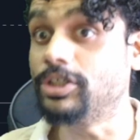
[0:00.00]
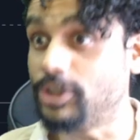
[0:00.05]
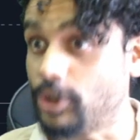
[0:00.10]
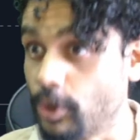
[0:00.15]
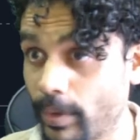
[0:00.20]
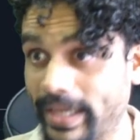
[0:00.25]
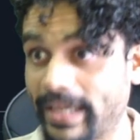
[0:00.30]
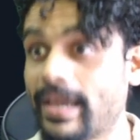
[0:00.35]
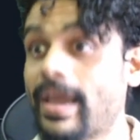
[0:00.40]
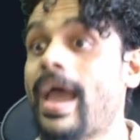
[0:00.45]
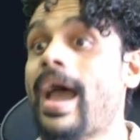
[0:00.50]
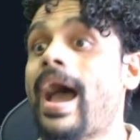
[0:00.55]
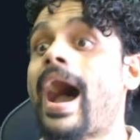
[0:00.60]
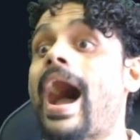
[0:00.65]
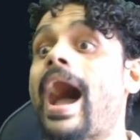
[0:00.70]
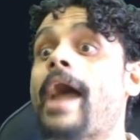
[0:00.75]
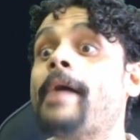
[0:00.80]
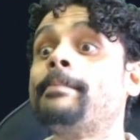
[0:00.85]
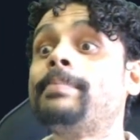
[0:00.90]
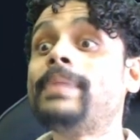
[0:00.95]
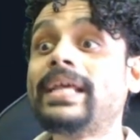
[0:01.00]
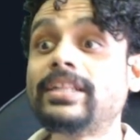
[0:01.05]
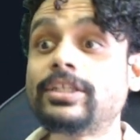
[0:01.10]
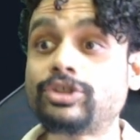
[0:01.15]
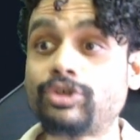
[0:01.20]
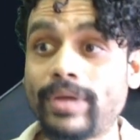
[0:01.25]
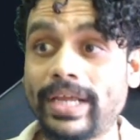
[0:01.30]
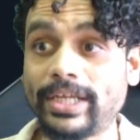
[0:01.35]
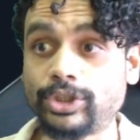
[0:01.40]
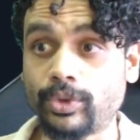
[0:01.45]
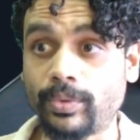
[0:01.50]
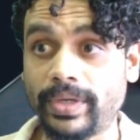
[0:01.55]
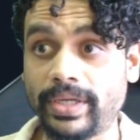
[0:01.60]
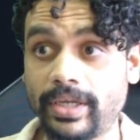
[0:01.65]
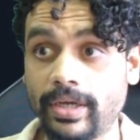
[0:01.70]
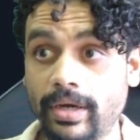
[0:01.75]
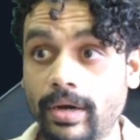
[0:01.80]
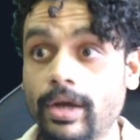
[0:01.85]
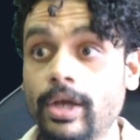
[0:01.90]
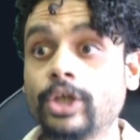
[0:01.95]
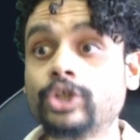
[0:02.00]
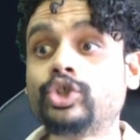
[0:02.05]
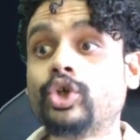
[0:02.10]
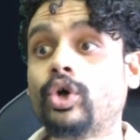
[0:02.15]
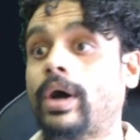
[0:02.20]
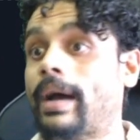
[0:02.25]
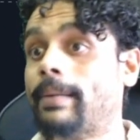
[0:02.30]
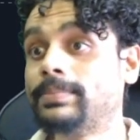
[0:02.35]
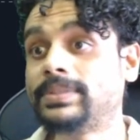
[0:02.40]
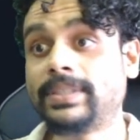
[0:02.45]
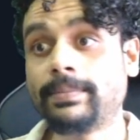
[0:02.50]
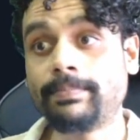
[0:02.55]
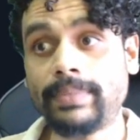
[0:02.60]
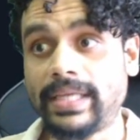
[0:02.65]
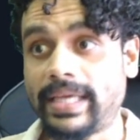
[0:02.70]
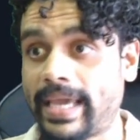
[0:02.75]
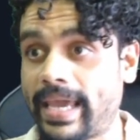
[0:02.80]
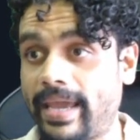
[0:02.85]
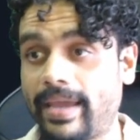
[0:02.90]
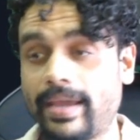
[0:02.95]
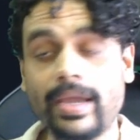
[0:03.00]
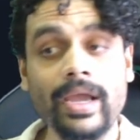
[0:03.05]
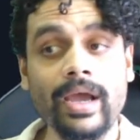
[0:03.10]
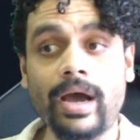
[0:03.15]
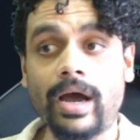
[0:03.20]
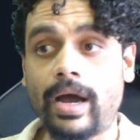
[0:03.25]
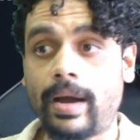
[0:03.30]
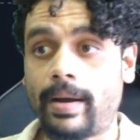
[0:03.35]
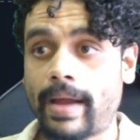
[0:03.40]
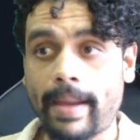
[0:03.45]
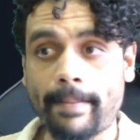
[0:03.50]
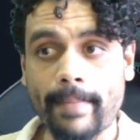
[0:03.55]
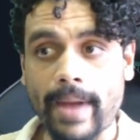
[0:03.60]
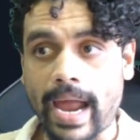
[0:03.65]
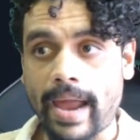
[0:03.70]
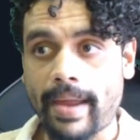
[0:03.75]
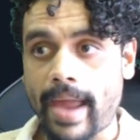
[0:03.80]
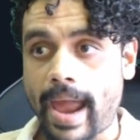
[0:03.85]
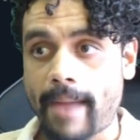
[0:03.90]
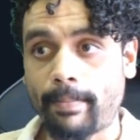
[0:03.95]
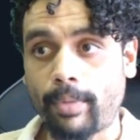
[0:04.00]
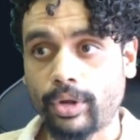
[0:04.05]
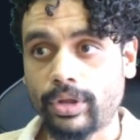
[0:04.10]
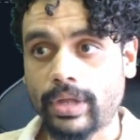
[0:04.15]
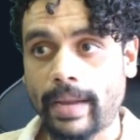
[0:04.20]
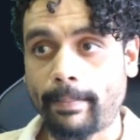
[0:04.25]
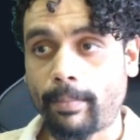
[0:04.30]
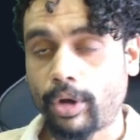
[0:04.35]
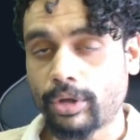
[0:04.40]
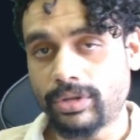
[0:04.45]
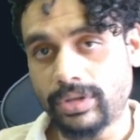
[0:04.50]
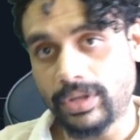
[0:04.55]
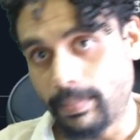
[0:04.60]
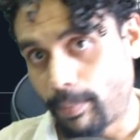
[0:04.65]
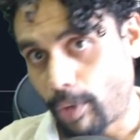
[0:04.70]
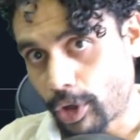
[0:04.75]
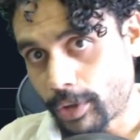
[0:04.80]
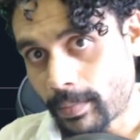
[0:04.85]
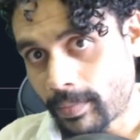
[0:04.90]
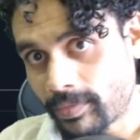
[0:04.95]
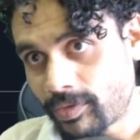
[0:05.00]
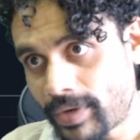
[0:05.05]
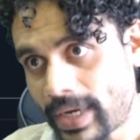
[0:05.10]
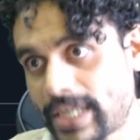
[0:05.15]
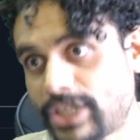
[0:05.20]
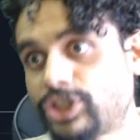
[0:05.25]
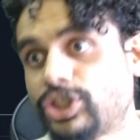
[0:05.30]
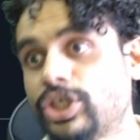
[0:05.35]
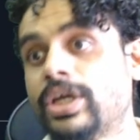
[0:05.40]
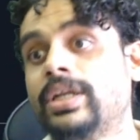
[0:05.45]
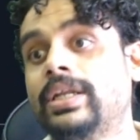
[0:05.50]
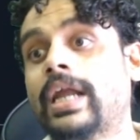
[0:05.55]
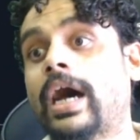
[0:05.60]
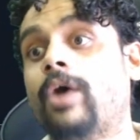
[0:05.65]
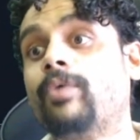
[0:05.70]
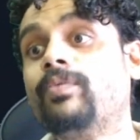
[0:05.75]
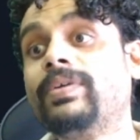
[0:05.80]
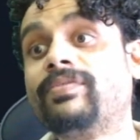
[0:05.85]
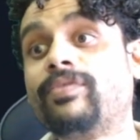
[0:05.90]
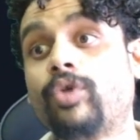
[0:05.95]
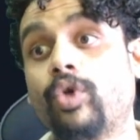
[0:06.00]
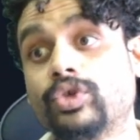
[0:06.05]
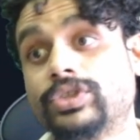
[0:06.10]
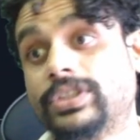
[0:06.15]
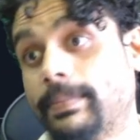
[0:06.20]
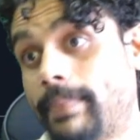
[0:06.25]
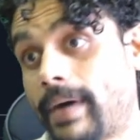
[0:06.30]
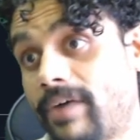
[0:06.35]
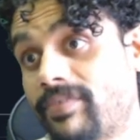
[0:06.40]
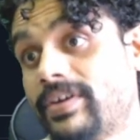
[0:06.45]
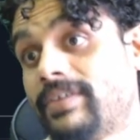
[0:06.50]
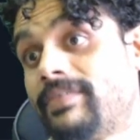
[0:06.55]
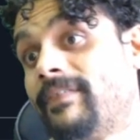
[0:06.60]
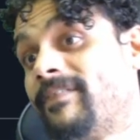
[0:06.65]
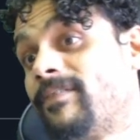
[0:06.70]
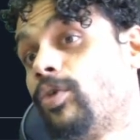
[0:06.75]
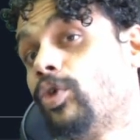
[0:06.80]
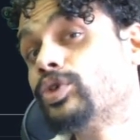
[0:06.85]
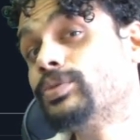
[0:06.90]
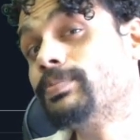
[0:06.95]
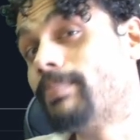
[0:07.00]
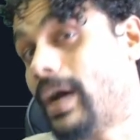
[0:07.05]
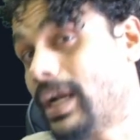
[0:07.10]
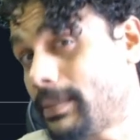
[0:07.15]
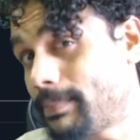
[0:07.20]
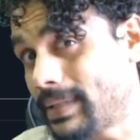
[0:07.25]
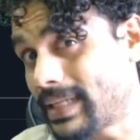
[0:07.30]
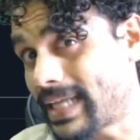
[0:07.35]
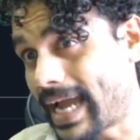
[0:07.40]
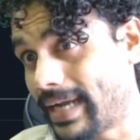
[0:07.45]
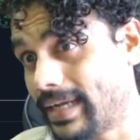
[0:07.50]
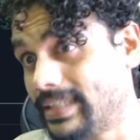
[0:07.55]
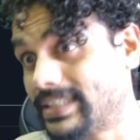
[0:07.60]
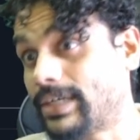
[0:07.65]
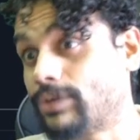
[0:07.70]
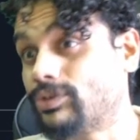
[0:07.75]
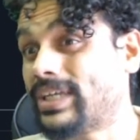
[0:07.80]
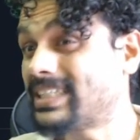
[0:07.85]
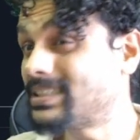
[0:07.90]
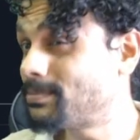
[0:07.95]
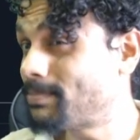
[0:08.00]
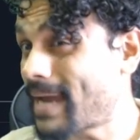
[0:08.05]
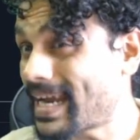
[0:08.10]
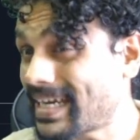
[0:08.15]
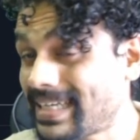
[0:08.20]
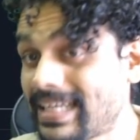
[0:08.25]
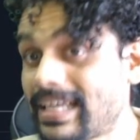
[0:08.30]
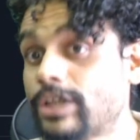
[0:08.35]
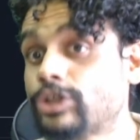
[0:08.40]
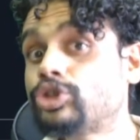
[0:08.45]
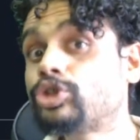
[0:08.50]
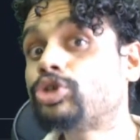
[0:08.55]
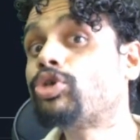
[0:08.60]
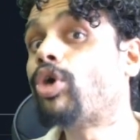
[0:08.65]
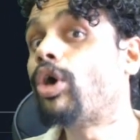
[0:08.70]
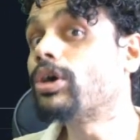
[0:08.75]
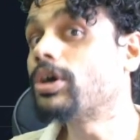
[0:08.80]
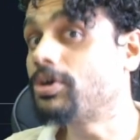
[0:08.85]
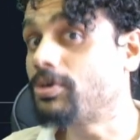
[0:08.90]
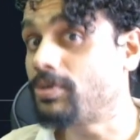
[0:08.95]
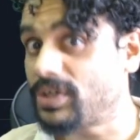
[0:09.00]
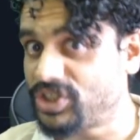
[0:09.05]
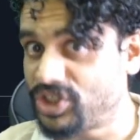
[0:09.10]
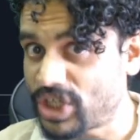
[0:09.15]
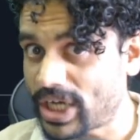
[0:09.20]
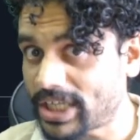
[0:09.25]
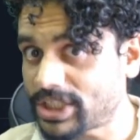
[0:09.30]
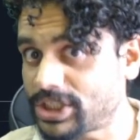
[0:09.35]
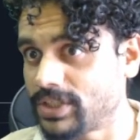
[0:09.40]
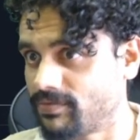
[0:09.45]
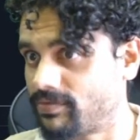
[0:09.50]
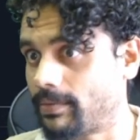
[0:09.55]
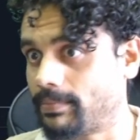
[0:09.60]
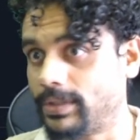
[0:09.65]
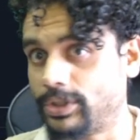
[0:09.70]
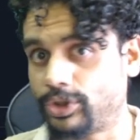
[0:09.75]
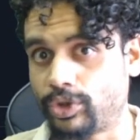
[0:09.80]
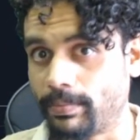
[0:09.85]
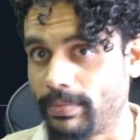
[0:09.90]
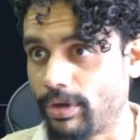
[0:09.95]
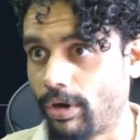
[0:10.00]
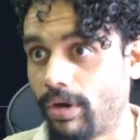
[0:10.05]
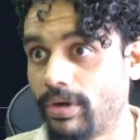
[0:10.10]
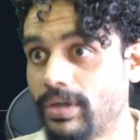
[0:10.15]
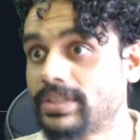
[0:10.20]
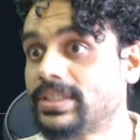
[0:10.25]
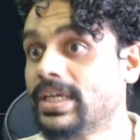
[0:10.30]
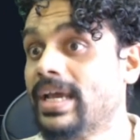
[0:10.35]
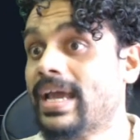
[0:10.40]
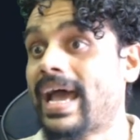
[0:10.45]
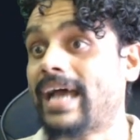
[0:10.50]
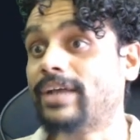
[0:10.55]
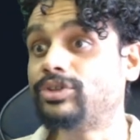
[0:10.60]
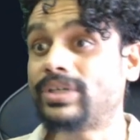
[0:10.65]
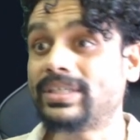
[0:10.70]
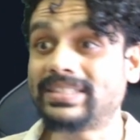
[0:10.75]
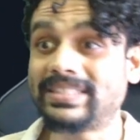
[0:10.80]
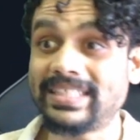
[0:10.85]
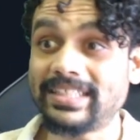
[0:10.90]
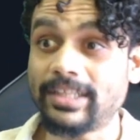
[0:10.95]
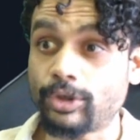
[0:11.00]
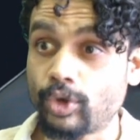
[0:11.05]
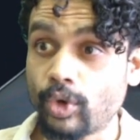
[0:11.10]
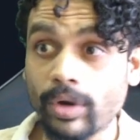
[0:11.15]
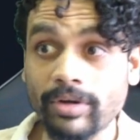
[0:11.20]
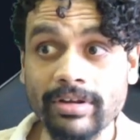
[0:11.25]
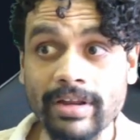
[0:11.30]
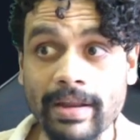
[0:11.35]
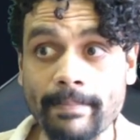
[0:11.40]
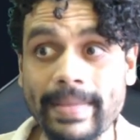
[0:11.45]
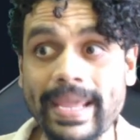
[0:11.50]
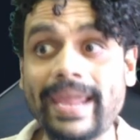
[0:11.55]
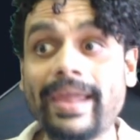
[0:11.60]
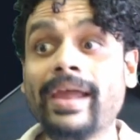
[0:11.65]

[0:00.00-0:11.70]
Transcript: doing. I am playing this range over here, so I'm simply, hey, I bought the bottom of the range. Now we've closed above it. We've closed multiple candles. I was expecting a stronger rejection from this, to be honest. As you can see, the 200 MA